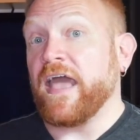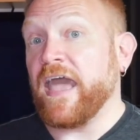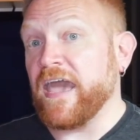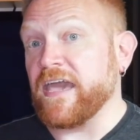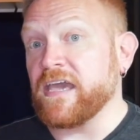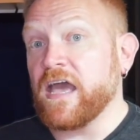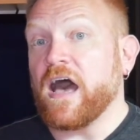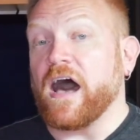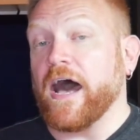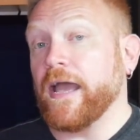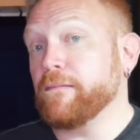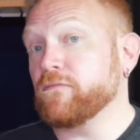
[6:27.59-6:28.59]
hey,
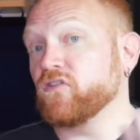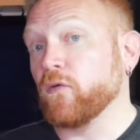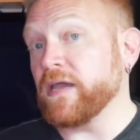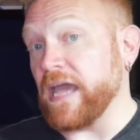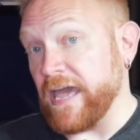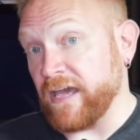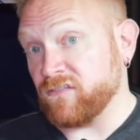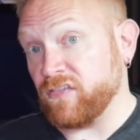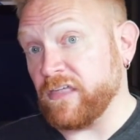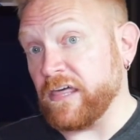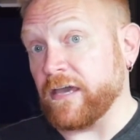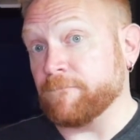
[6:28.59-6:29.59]
I'm doing X
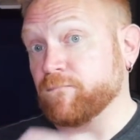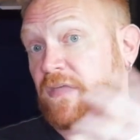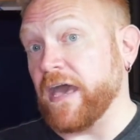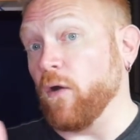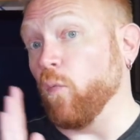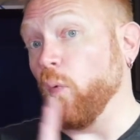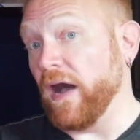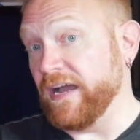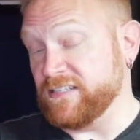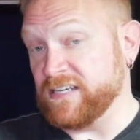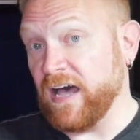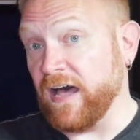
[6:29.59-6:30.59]
thing at Y
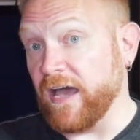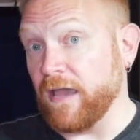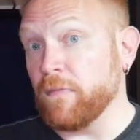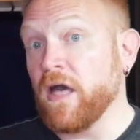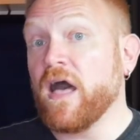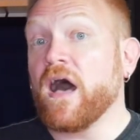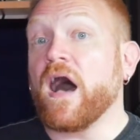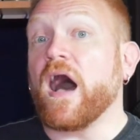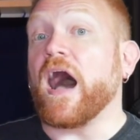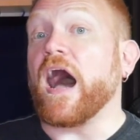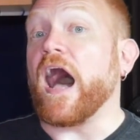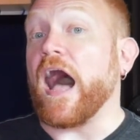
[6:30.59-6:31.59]
time,
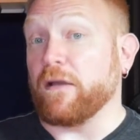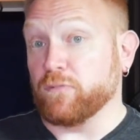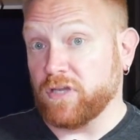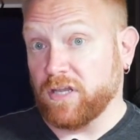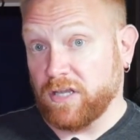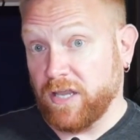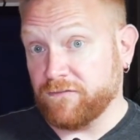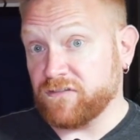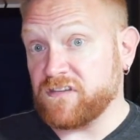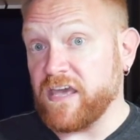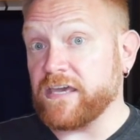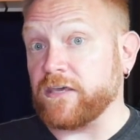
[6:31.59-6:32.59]
I would love to
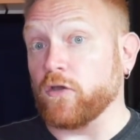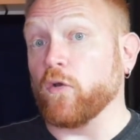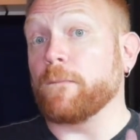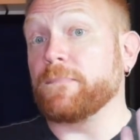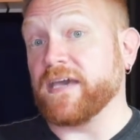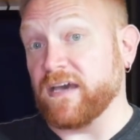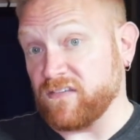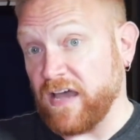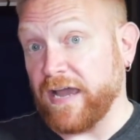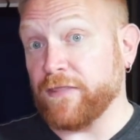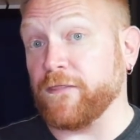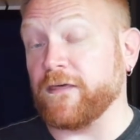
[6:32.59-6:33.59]
take you because
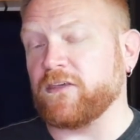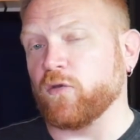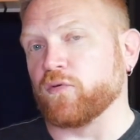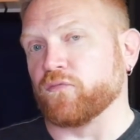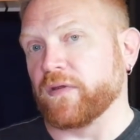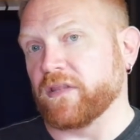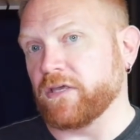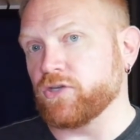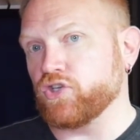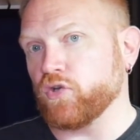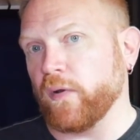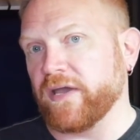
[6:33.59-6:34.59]
I think you would really
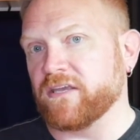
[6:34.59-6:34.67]
enjoy